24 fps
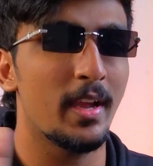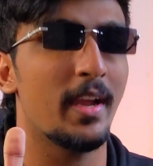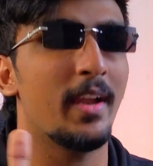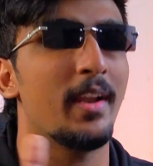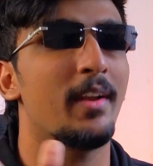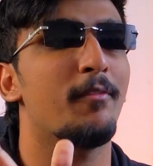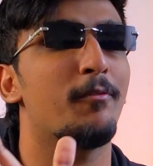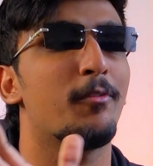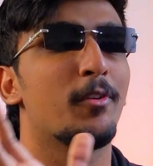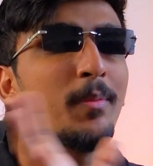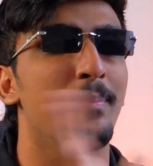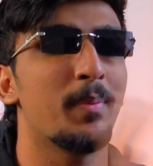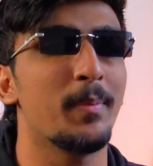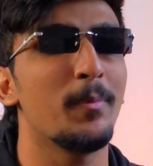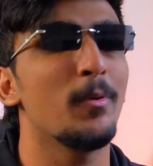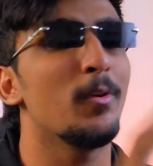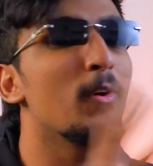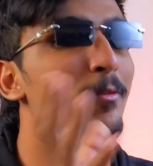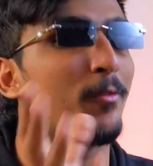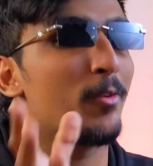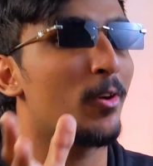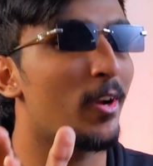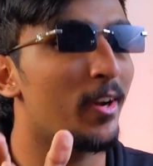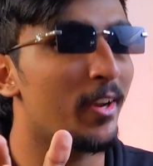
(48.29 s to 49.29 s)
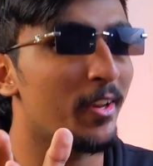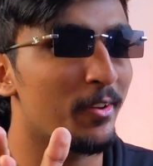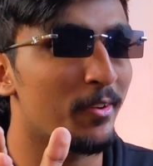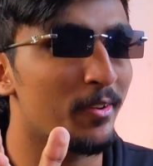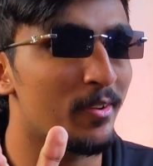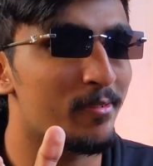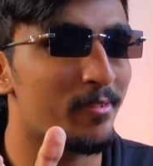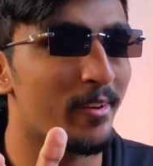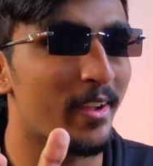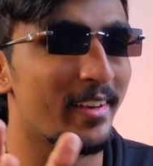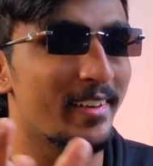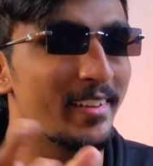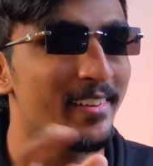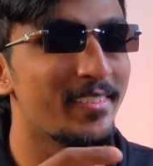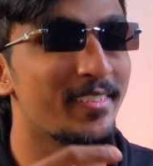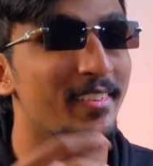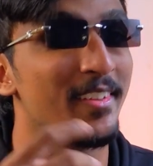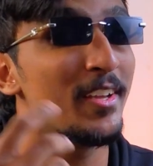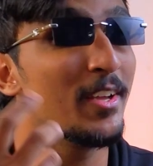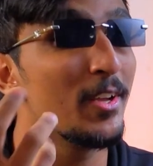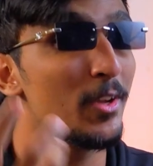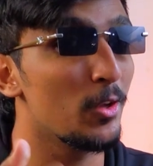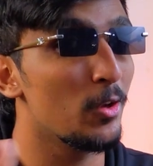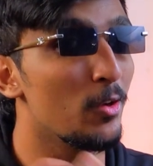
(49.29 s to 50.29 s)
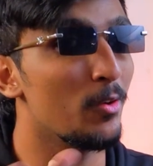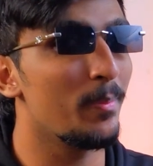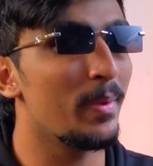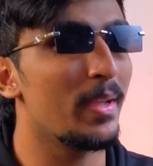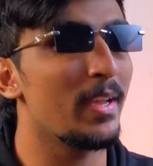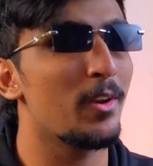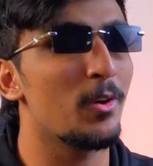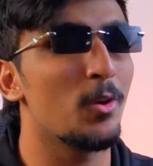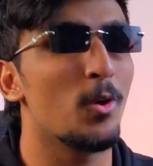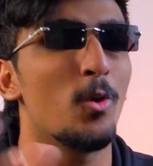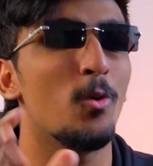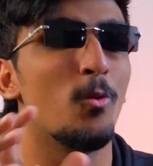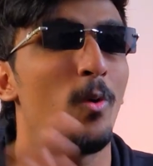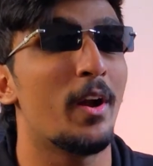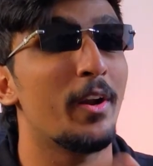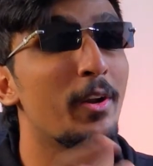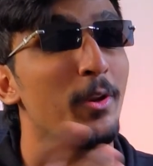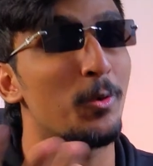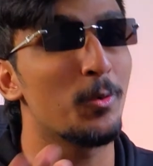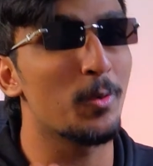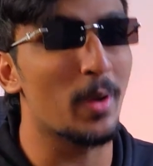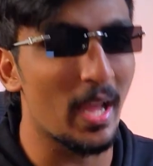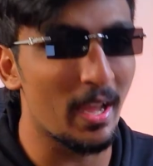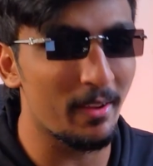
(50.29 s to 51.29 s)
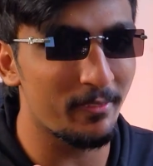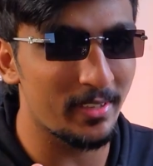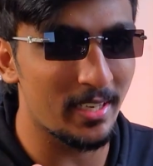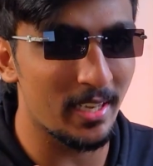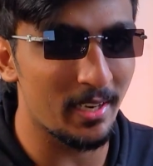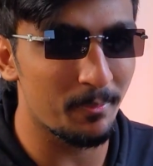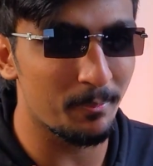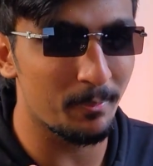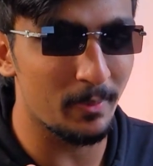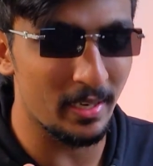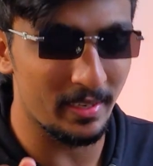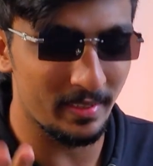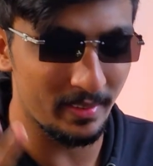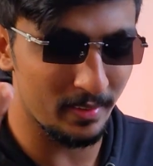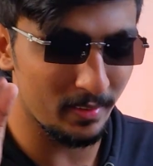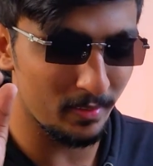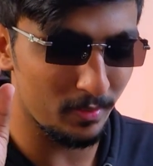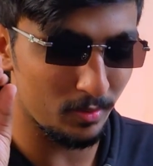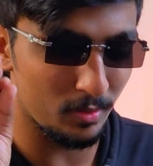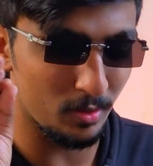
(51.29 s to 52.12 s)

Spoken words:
And for the people who have gone into the finals, you may know what you have done better.